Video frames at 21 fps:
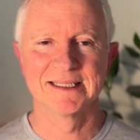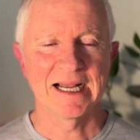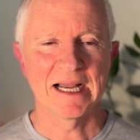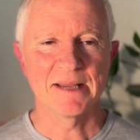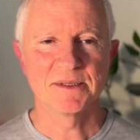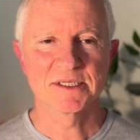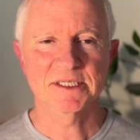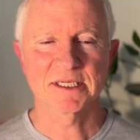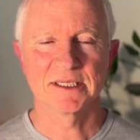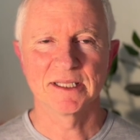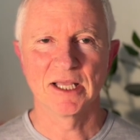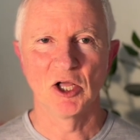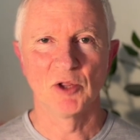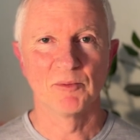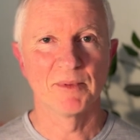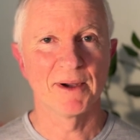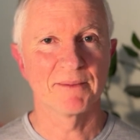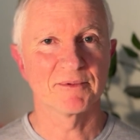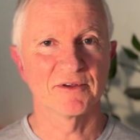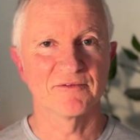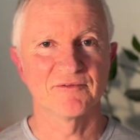And this can help
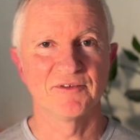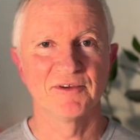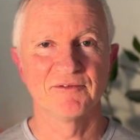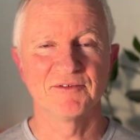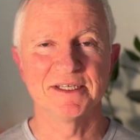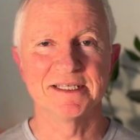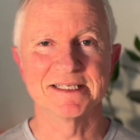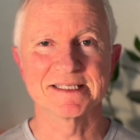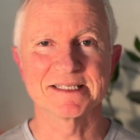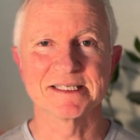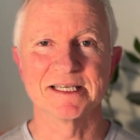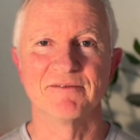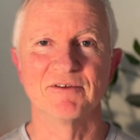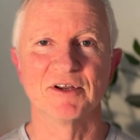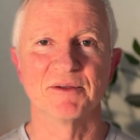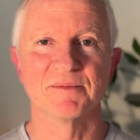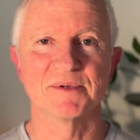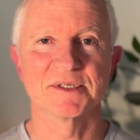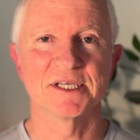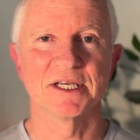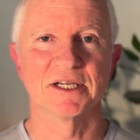up to 50 to
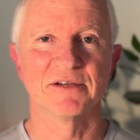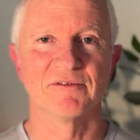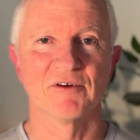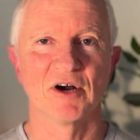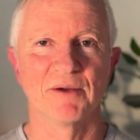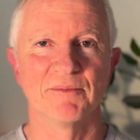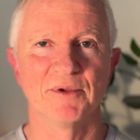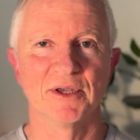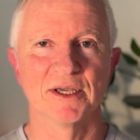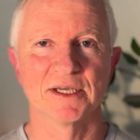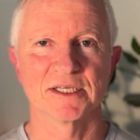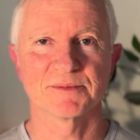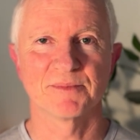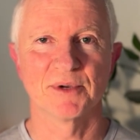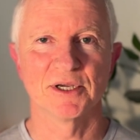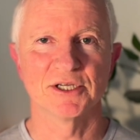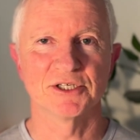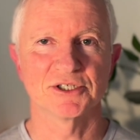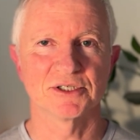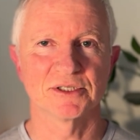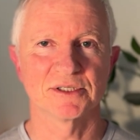70% of IBS
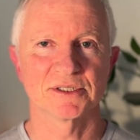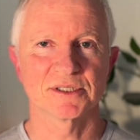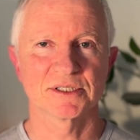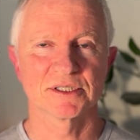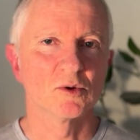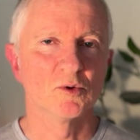patients.